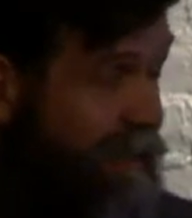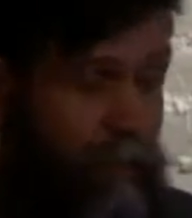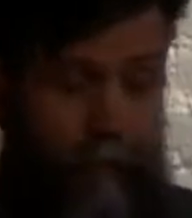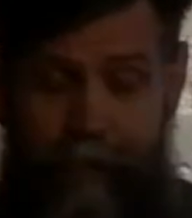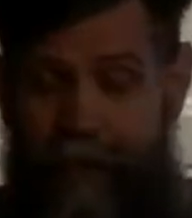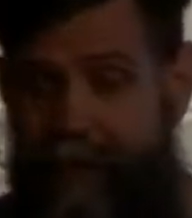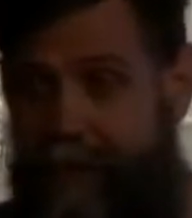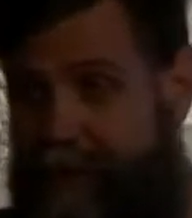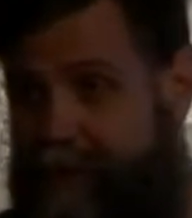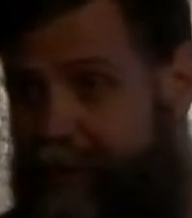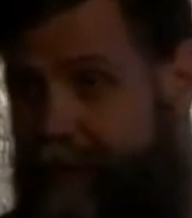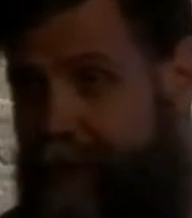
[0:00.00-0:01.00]
I'm only doing
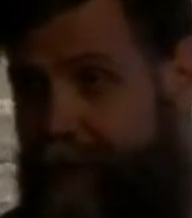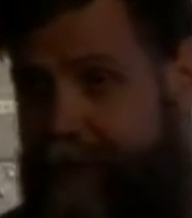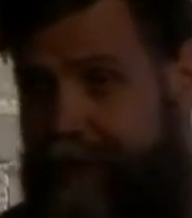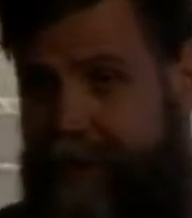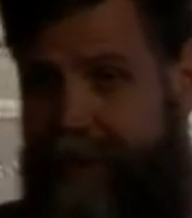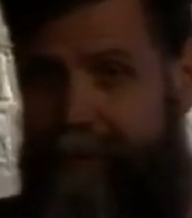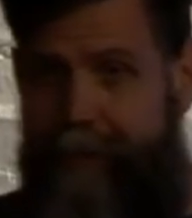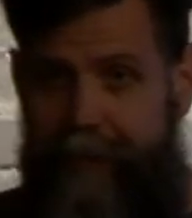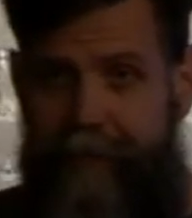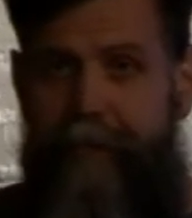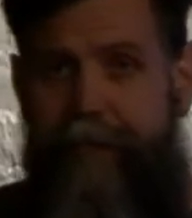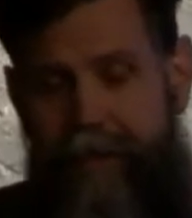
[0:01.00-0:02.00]
Stinger all the time,
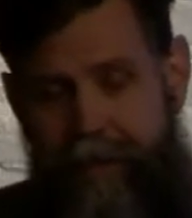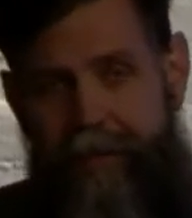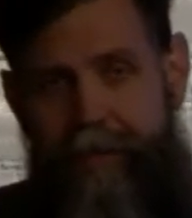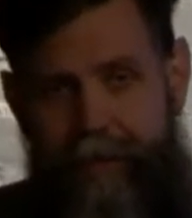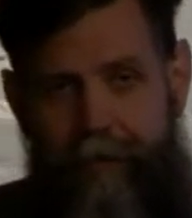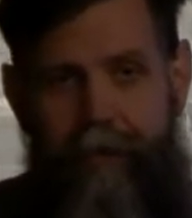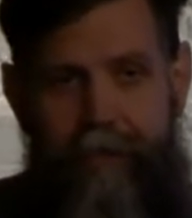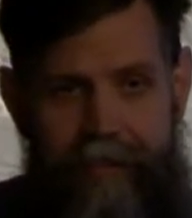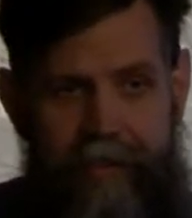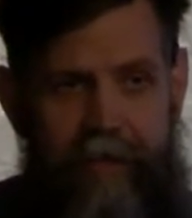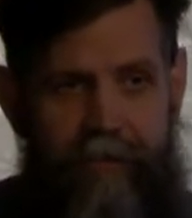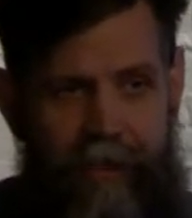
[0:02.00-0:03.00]
but there
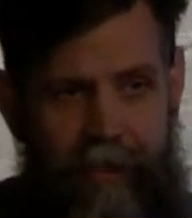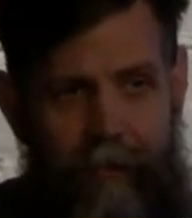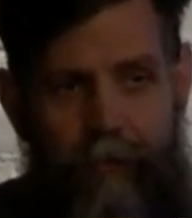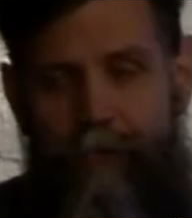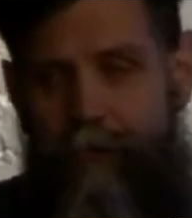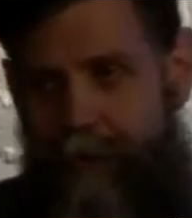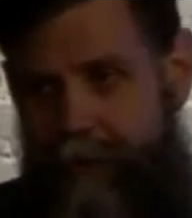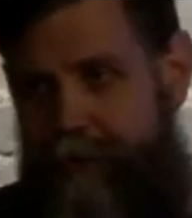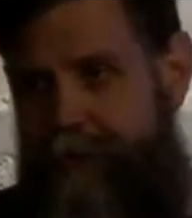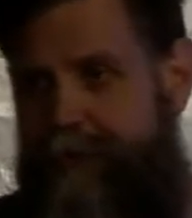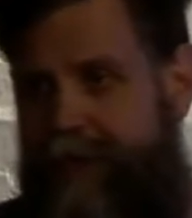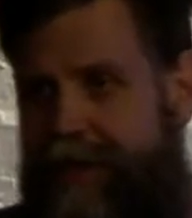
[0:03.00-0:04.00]
is actually a whole
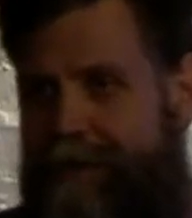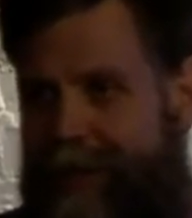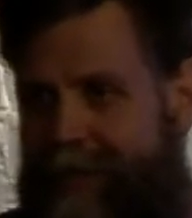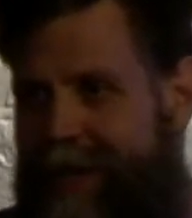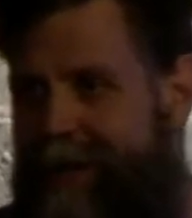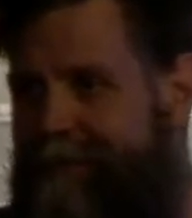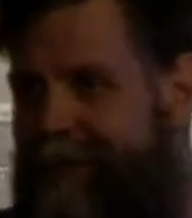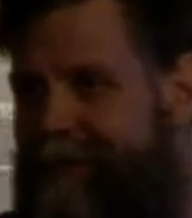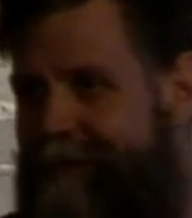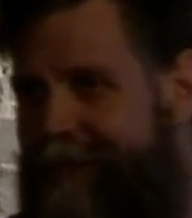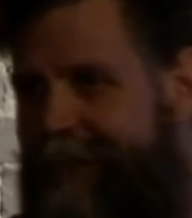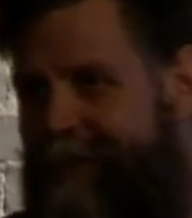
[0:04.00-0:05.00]
other side of my job that,
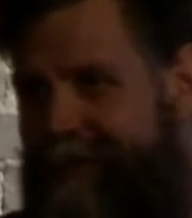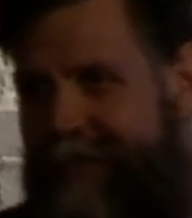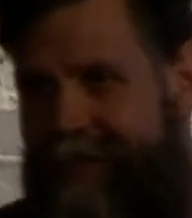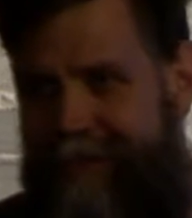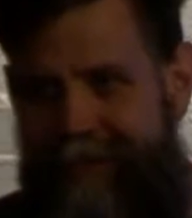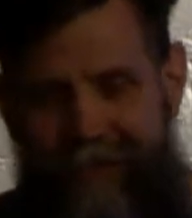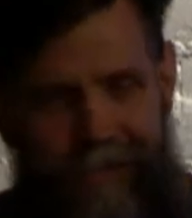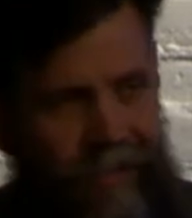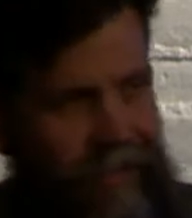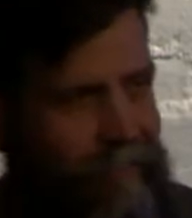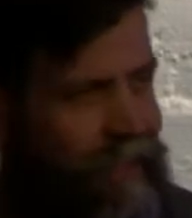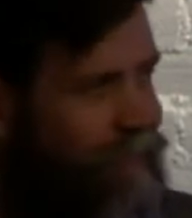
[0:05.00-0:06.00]
you know, takes
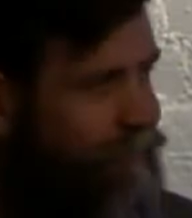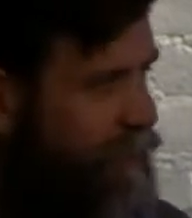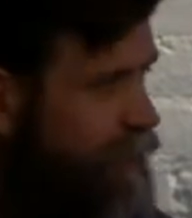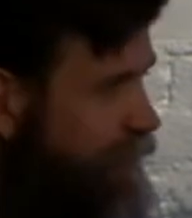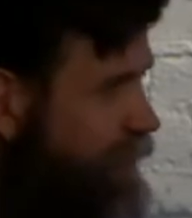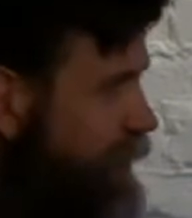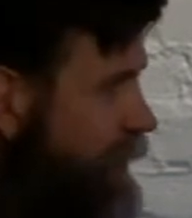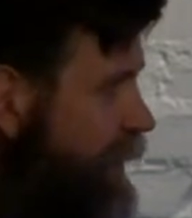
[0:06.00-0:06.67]
attention every now and again.